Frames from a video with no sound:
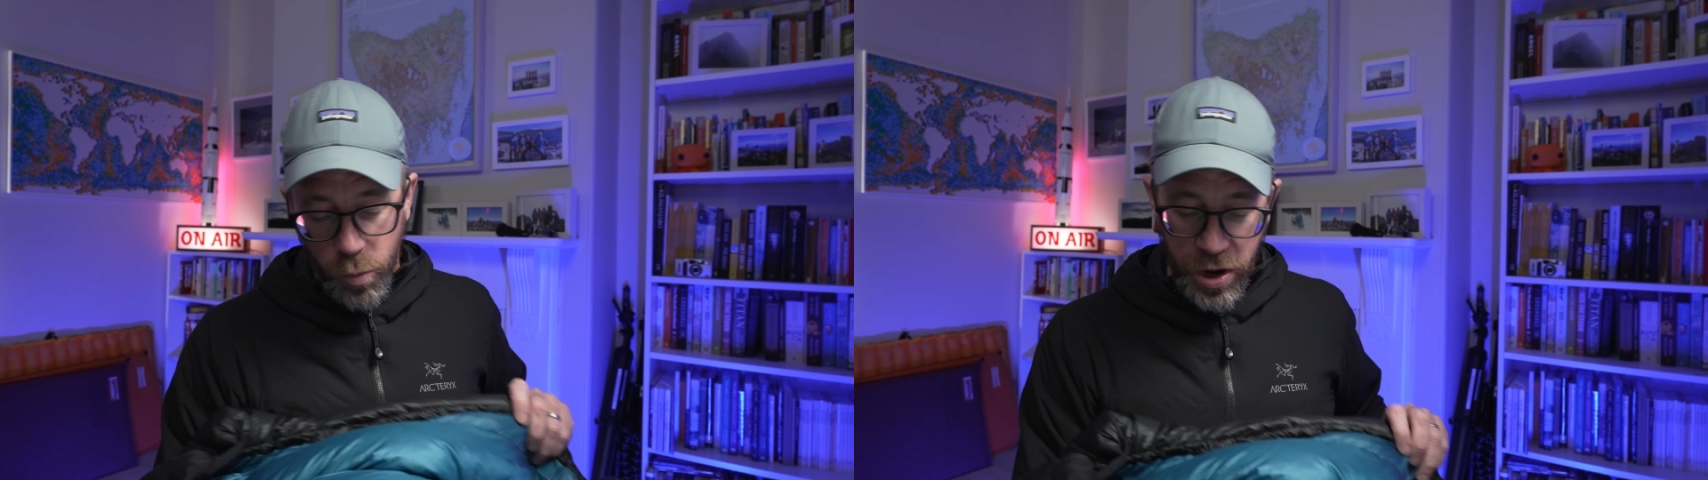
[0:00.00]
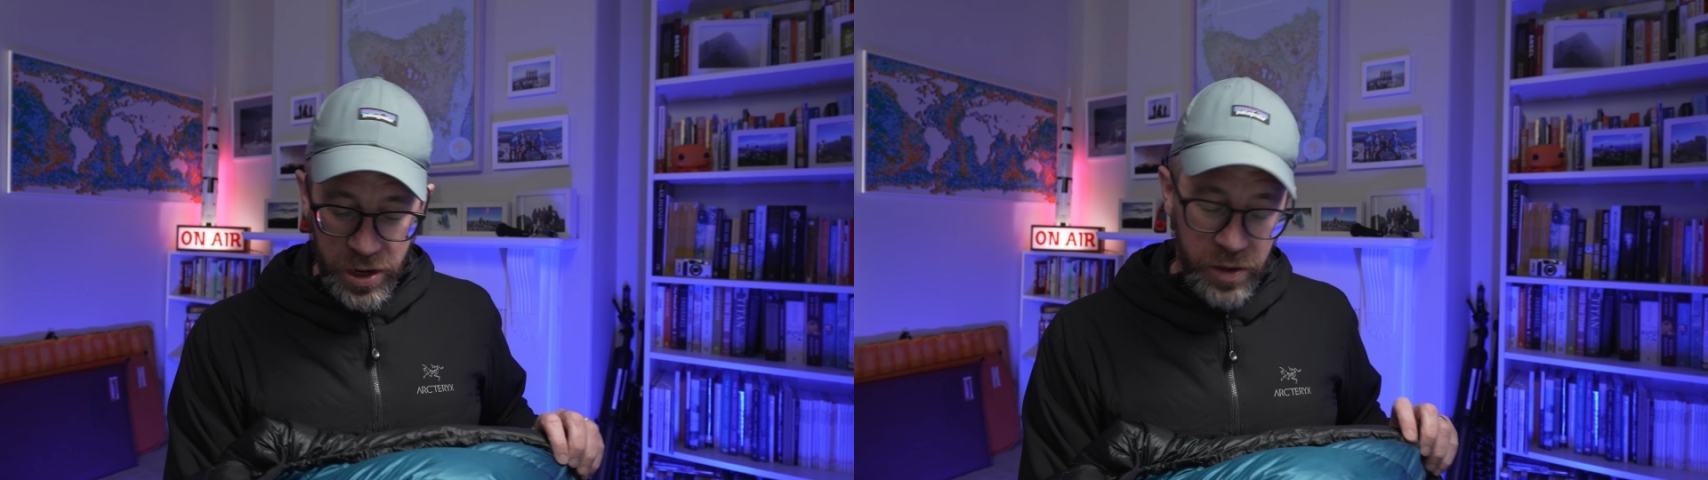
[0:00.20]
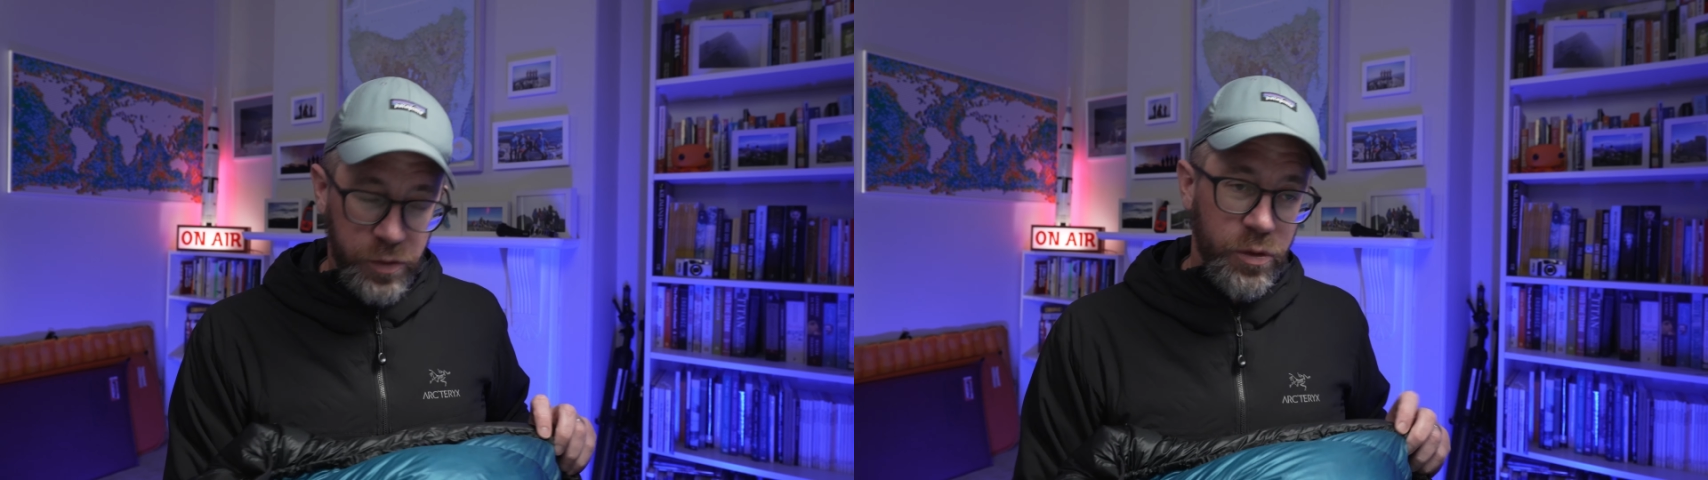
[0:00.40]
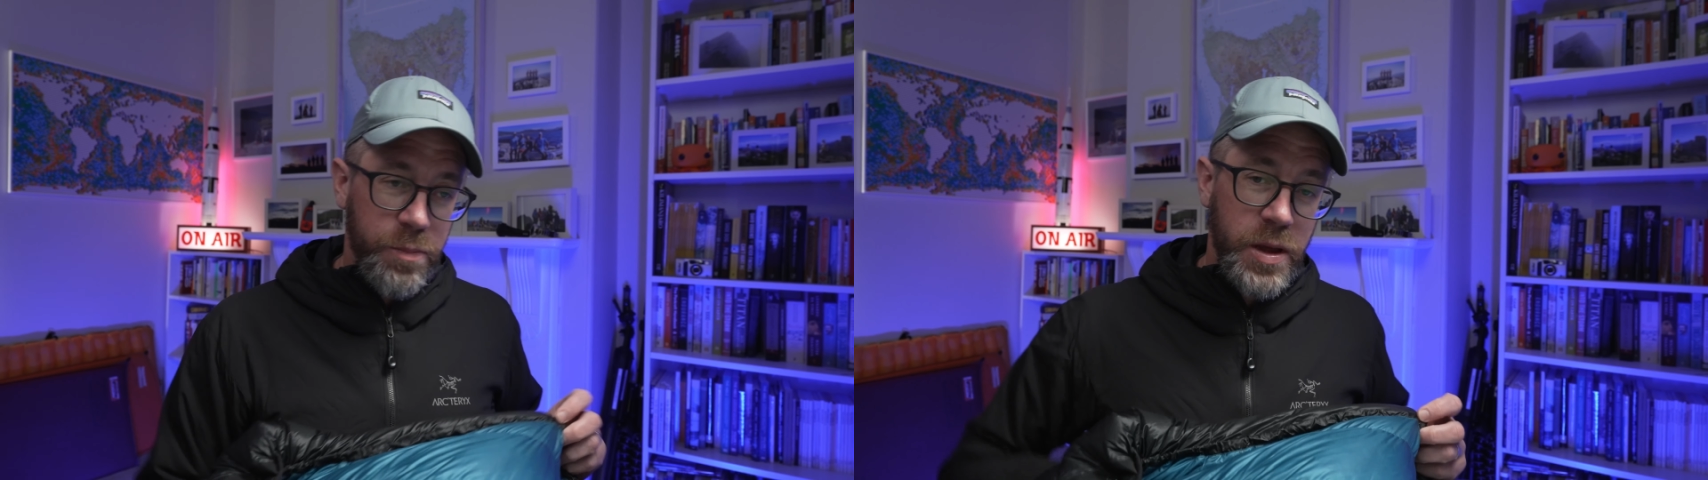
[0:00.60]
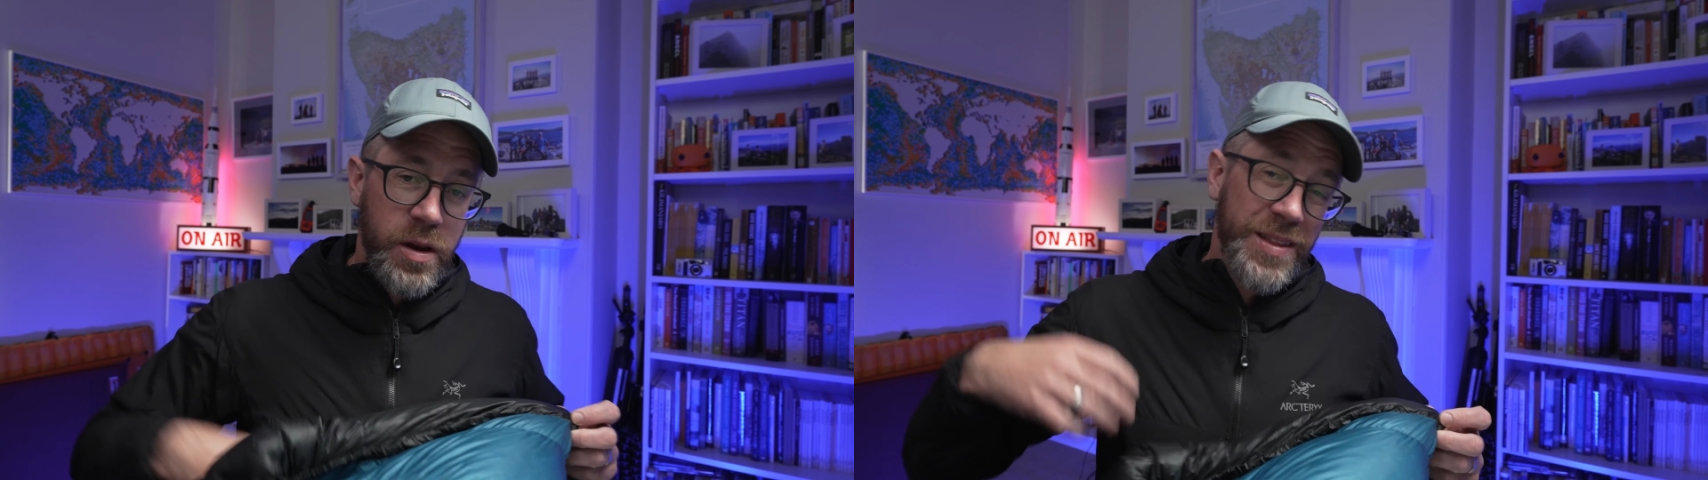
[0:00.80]
read into it a
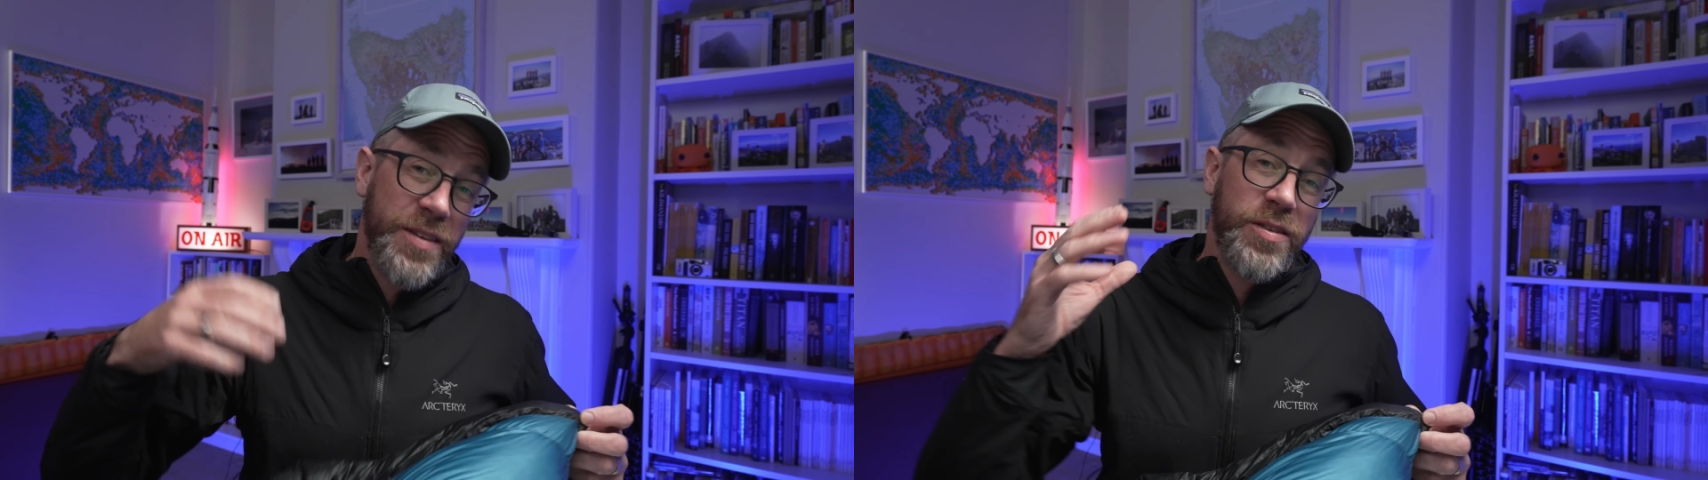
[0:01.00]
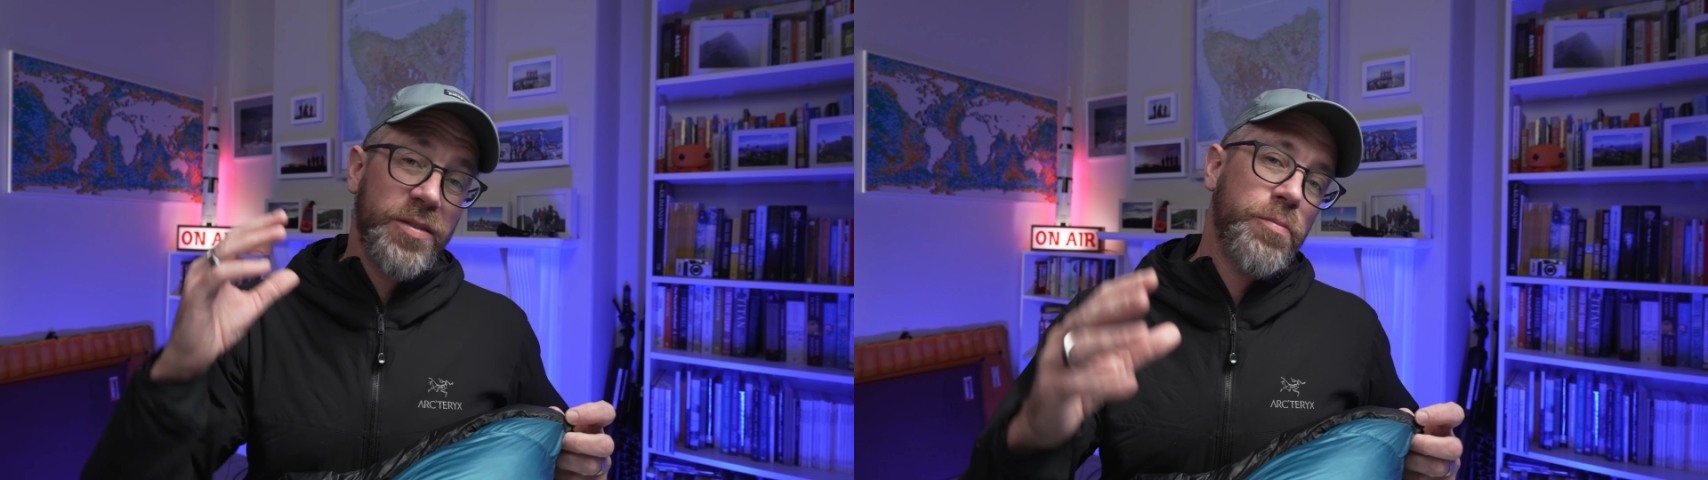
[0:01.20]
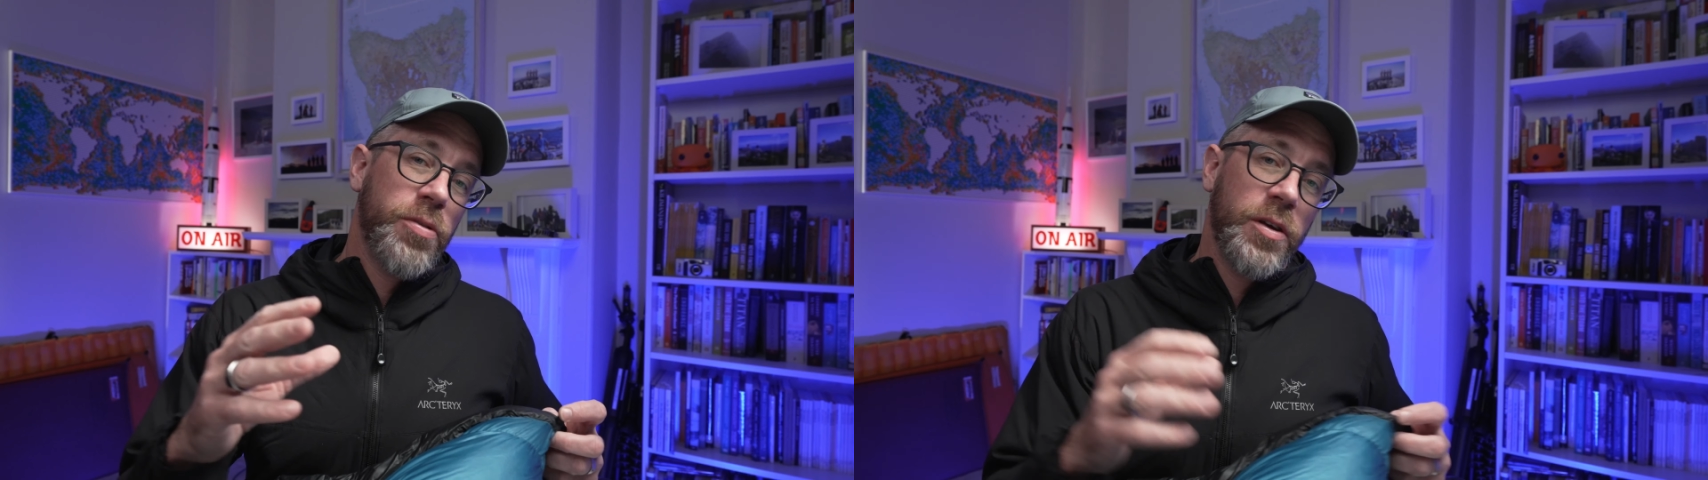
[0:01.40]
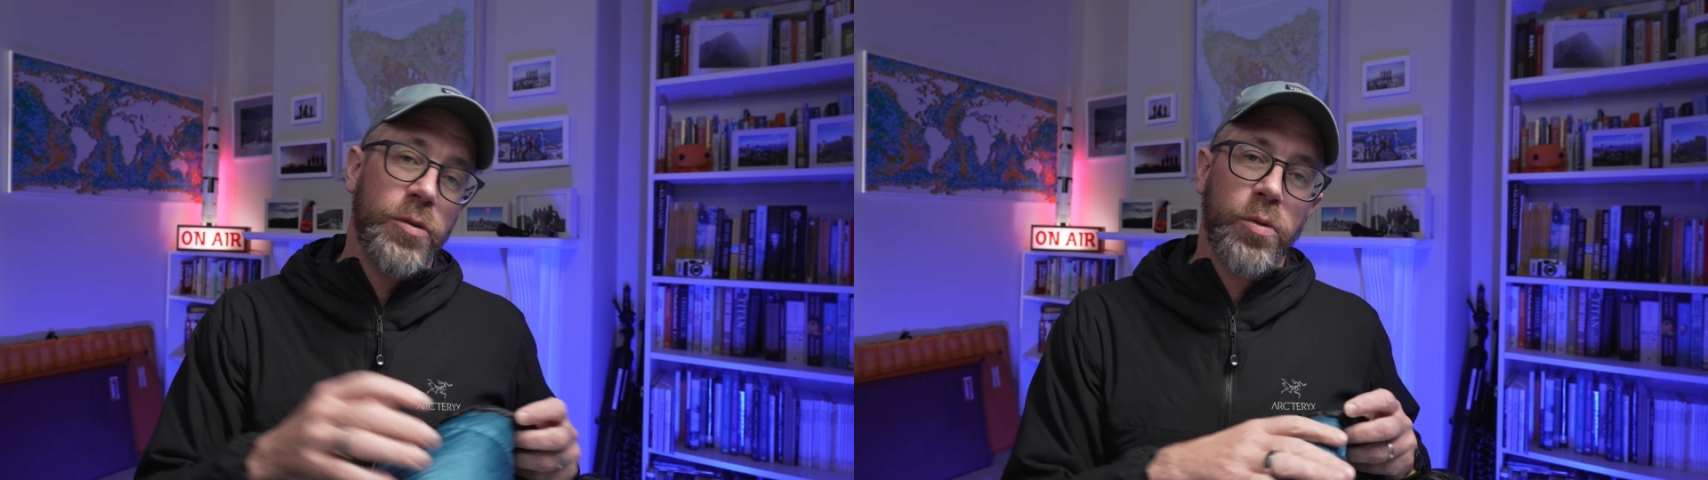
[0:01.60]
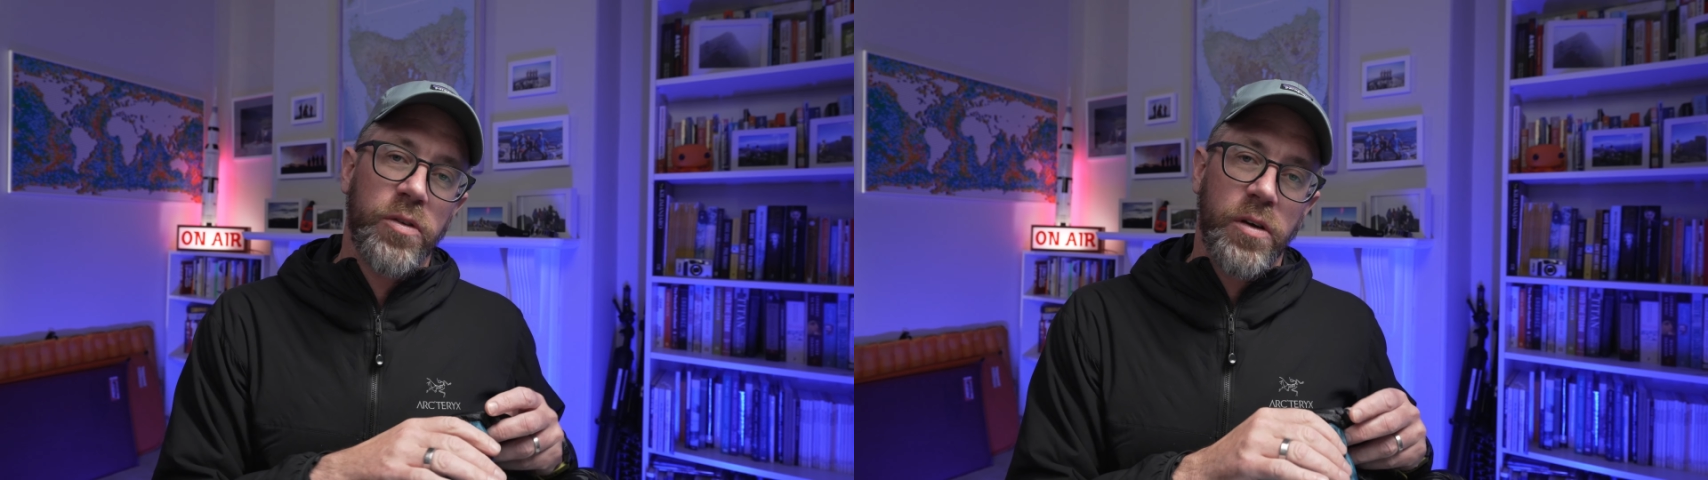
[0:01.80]
bit, there's some pretty
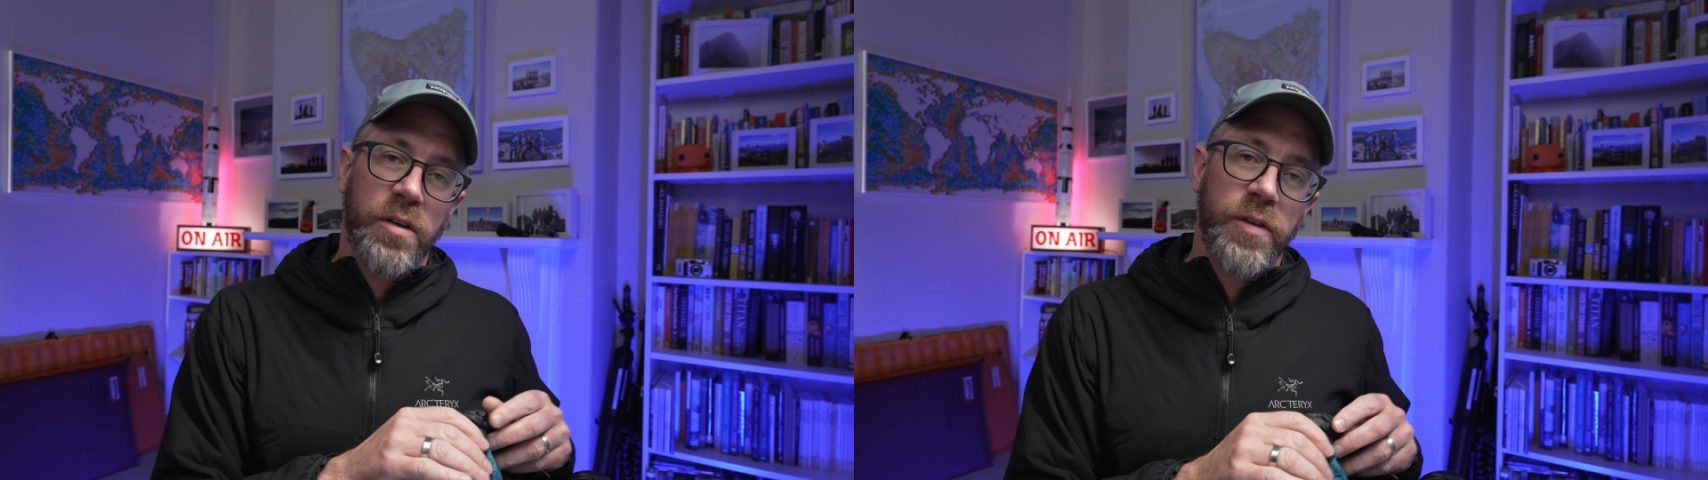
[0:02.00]
cool design